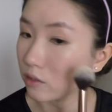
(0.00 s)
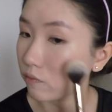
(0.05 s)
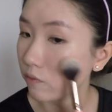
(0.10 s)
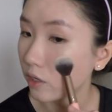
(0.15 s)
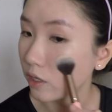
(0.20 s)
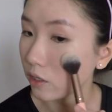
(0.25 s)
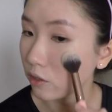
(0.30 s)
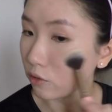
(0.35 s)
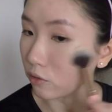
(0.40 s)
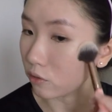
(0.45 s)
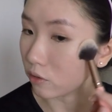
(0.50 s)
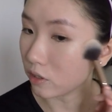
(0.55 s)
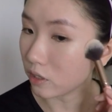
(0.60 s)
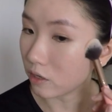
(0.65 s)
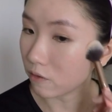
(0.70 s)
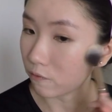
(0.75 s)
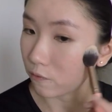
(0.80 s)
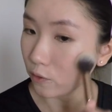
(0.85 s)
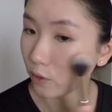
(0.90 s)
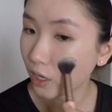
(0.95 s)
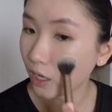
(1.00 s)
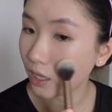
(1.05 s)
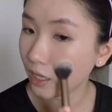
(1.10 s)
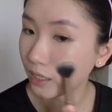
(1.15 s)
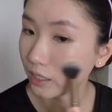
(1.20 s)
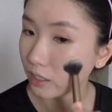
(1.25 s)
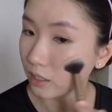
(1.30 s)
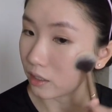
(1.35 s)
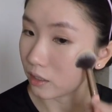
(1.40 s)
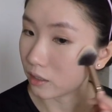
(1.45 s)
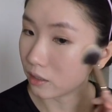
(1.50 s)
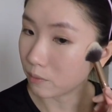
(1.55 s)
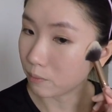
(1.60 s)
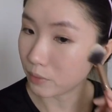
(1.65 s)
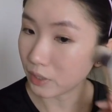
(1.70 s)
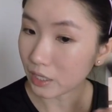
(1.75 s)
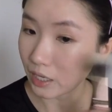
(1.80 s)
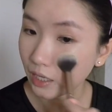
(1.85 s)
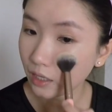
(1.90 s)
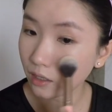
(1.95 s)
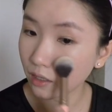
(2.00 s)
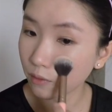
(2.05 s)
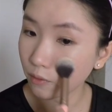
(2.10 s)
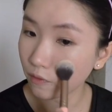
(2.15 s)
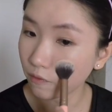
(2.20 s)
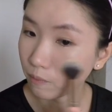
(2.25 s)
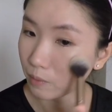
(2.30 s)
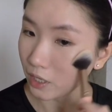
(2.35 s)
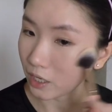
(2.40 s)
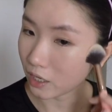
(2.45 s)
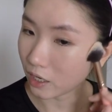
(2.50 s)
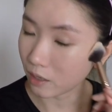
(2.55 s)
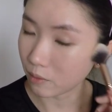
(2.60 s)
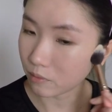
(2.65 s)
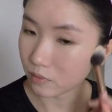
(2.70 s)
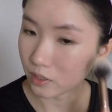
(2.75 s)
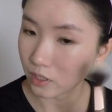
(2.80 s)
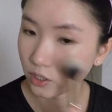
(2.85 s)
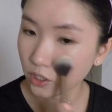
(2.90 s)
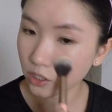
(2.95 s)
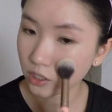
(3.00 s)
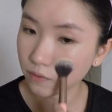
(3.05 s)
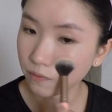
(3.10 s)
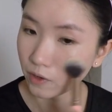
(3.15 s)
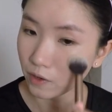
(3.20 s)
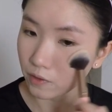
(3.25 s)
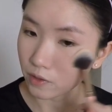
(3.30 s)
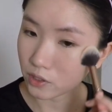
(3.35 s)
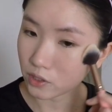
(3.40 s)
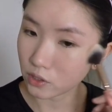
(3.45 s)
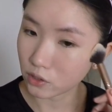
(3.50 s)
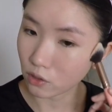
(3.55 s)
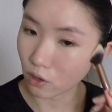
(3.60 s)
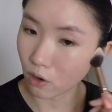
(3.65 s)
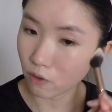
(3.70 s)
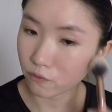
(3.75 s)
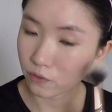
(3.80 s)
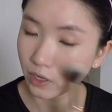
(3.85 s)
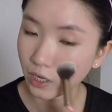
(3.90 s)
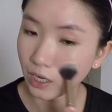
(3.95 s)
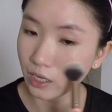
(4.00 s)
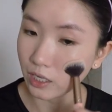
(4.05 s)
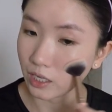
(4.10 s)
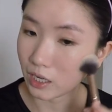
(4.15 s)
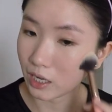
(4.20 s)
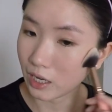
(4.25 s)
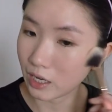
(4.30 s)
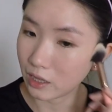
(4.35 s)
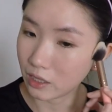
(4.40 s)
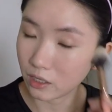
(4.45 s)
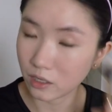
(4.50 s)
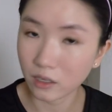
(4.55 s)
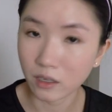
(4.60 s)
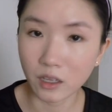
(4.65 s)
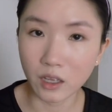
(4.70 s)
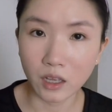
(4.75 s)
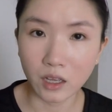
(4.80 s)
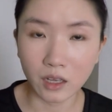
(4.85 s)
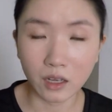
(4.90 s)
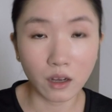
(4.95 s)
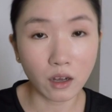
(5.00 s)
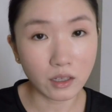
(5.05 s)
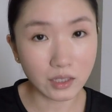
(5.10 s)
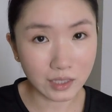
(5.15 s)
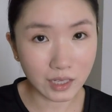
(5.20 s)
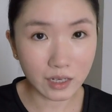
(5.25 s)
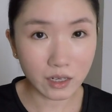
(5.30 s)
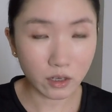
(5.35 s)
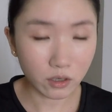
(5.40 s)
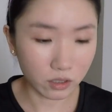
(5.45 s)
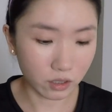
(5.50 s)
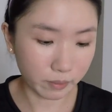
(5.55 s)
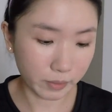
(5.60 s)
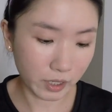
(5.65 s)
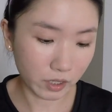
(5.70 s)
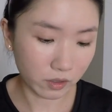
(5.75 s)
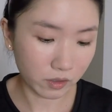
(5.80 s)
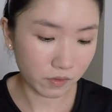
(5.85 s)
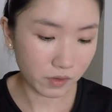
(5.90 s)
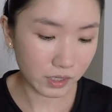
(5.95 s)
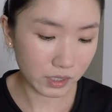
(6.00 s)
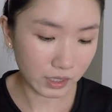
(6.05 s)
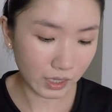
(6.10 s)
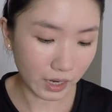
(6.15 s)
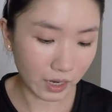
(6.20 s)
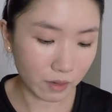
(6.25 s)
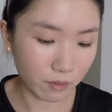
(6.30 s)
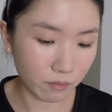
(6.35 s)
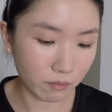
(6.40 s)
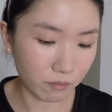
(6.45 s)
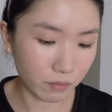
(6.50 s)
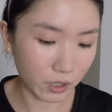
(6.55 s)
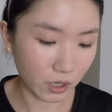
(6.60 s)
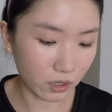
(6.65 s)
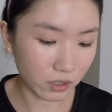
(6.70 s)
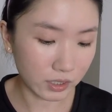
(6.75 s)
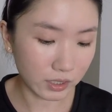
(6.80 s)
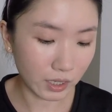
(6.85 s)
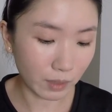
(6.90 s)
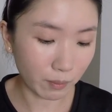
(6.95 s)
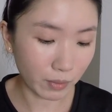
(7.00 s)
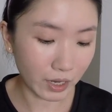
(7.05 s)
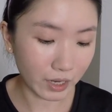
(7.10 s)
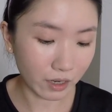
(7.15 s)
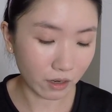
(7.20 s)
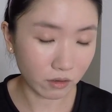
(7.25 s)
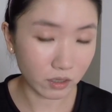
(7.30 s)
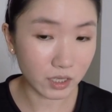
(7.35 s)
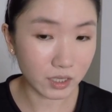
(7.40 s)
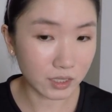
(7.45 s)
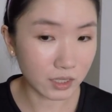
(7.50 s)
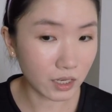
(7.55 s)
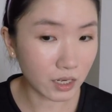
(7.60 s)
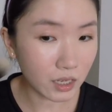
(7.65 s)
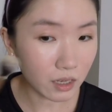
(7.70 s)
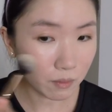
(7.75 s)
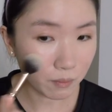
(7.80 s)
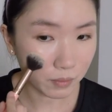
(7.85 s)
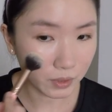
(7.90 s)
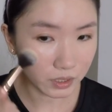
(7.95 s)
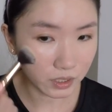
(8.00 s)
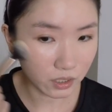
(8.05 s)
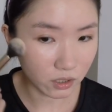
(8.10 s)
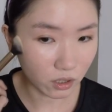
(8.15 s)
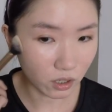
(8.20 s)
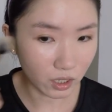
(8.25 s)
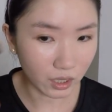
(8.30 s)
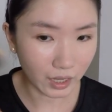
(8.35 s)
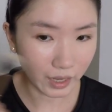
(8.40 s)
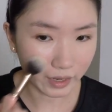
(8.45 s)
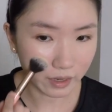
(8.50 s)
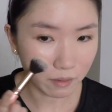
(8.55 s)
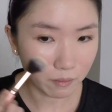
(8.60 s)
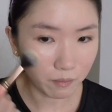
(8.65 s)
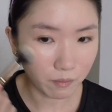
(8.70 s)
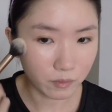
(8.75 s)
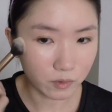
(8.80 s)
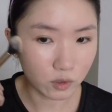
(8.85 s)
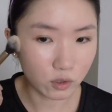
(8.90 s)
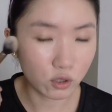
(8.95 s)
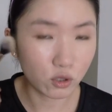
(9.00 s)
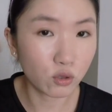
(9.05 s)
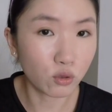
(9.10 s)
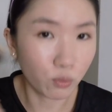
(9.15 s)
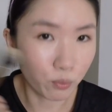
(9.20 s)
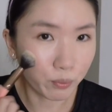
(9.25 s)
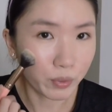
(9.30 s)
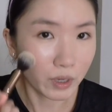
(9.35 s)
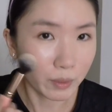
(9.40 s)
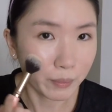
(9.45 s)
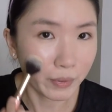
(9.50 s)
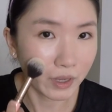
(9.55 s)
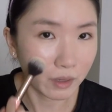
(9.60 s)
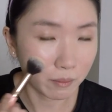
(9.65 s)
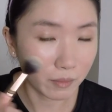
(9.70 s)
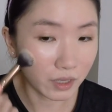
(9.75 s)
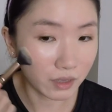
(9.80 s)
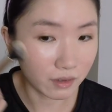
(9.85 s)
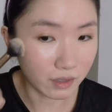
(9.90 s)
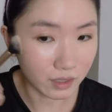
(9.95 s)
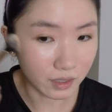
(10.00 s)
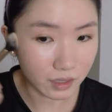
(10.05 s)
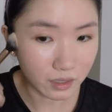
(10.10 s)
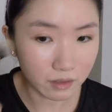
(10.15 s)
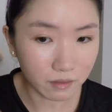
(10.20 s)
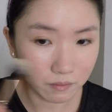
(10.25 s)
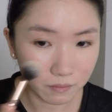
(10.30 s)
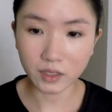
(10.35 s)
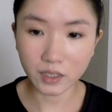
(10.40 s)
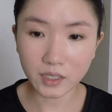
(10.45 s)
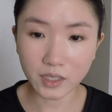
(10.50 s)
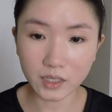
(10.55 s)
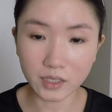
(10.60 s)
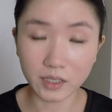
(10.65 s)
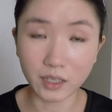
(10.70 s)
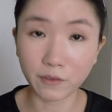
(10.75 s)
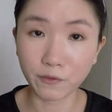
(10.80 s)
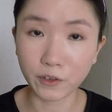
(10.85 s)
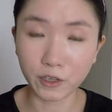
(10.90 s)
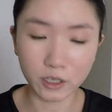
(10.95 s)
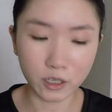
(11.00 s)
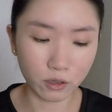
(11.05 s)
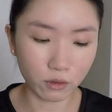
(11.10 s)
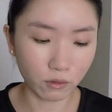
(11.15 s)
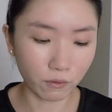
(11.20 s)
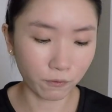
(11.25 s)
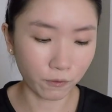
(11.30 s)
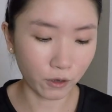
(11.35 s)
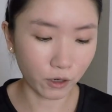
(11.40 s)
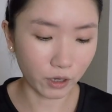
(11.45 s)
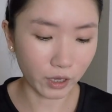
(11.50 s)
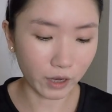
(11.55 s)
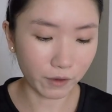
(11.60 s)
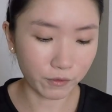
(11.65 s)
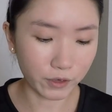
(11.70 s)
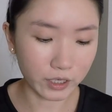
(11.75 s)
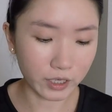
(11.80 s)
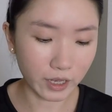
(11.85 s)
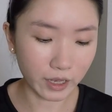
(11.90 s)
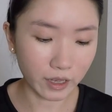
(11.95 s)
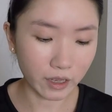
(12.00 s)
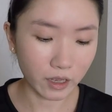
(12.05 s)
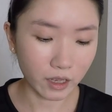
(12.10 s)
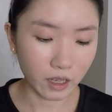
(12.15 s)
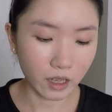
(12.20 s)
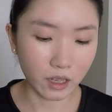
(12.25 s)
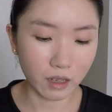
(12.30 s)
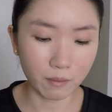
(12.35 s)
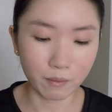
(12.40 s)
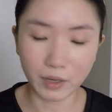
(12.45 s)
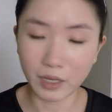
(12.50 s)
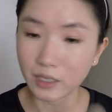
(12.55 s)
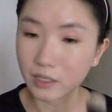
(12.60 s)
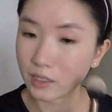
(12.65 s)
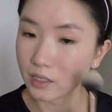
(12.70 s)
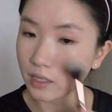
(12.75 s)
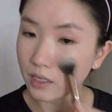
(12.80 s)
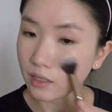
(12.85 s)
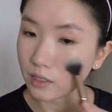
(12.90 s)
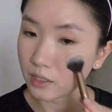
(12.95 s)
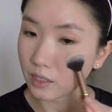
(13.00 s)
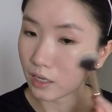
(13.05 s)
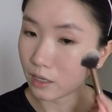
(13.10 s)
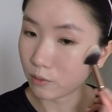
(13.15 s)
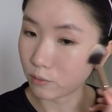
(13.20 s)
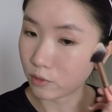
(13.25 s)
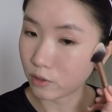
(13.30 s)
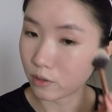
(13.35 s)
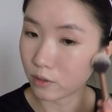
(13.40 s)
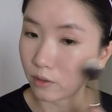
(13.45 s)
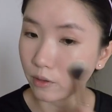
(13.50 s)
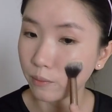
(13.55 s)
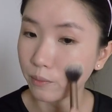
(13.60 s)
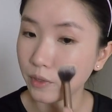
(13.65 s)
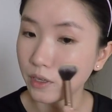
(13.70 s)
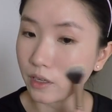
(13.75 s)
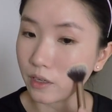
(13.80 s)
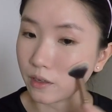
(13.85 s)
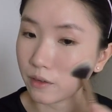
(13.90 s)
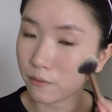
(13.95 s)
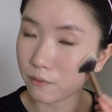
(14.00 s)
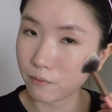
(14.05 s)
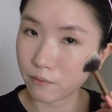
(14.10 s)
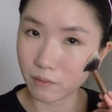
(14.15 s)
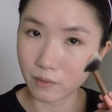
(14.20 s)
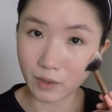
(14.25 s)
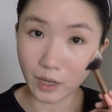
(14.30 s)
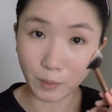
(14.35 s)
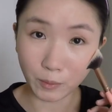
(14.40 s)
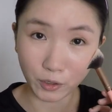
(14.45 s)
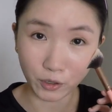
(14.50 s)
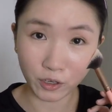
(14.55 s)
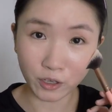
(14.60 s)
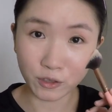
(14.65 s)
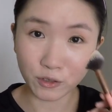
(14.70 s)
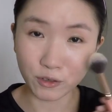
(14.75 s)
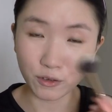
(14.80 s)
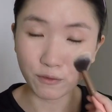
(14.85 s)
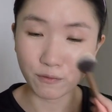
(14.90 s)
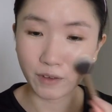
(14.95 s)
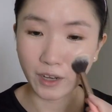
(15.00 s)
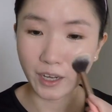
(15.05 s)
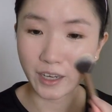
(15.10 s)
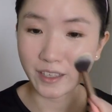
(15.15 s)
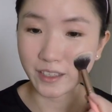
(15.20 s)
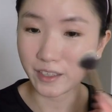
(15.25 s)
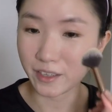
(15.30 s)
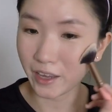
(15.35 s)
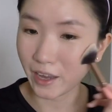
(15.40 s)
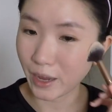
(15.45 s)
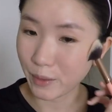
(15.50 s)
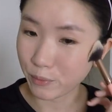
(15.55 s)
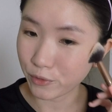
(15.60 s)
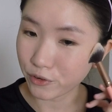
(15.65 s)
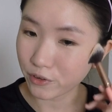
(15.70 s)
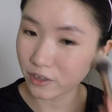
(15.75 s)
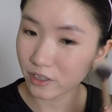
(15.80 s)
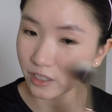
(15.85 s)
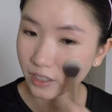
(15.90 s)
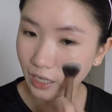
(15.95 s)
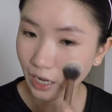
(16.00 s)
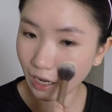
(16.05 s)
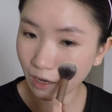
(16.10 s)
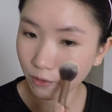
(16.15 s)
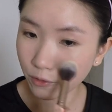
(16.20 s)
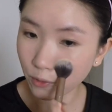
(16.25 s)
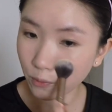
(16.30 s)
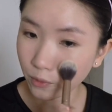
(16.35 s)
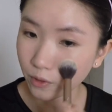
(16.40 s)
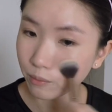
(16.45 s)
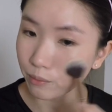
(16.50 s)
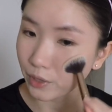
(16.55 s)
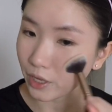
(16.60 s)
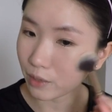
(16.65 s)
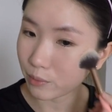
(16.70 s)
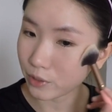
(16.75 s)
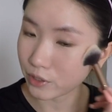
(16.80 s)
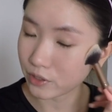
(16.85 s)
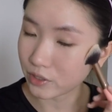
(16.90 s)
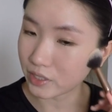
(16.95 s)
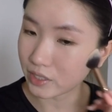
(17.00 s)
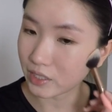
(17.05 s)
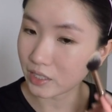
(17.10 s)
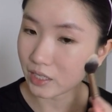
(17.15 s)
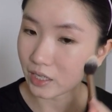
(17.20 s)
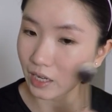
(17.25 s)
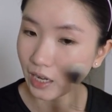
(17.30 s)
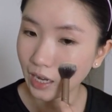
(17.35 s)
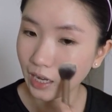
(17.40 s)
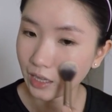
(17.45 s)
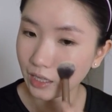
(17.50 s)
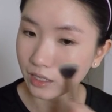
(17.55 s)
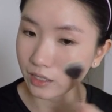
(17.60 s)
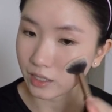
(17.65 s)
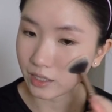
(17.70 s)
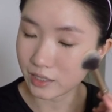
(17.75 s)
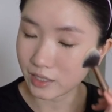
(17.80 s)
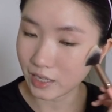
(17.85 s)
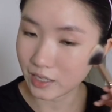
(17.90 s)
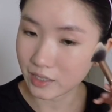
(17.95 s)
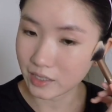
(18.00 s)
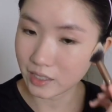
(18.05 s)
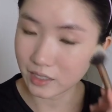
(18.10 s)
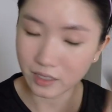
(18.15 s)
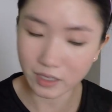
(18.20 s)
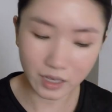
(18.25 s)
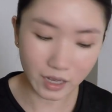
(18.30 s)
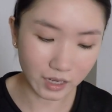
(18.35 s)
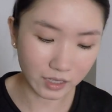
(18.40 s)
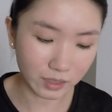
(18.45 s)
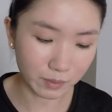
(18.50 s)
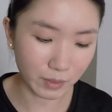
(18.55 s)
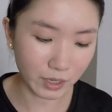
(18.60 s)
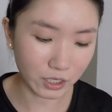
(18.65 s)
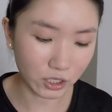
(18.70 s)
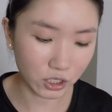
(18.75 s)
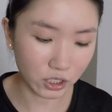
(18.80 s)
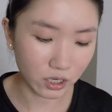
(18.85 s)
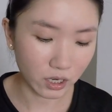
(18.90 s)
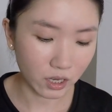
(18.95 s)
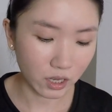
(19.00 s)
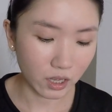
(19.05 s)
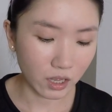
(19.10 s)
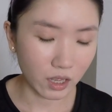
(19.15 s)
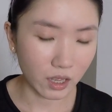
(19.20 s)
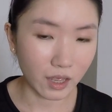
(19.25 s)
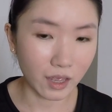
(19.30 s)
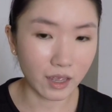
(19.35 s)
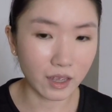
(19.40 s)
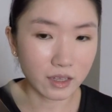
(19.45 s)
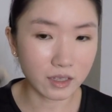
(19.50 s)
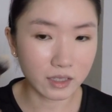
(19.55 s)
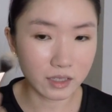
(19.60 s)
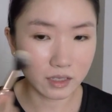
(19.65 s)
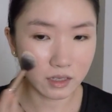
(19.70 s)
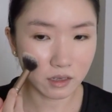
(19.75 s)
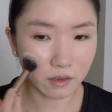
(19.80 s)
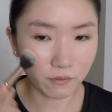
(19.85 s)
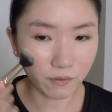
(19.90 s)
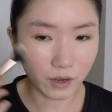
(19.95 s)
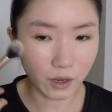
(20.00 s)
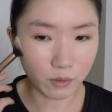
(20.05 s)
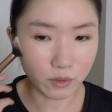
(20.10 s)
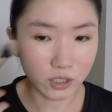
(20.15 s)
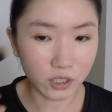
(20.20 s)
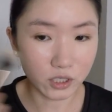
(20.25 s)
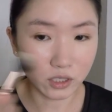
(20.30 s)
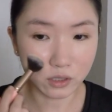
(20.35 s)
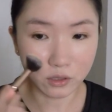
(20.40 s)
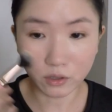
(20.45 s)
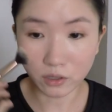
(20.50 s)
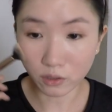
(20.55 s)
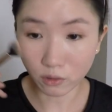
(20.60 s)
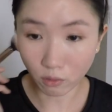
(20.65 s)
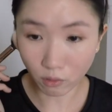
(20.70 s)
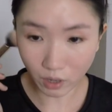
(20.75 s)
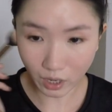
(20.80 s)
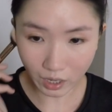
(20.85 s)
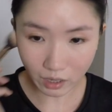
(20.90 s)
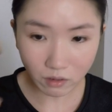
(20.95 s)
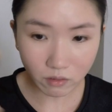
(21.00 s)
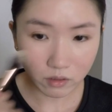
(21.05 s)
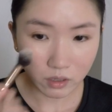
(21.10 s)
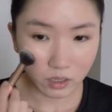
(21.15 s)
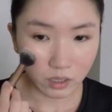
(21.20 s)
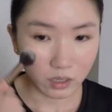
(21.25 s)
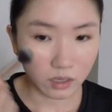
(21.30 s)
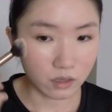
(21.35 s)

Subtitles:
is really good if you are like a beginner with makeup. They're just very soft kind of color. Slightly on the powdery side because they blend out easily, but they're not like super pigmented. This is definitely good for everyday, but since I'm talking to you via the camera now, you won't be able to see the color intensity as much as if I was just gonna go out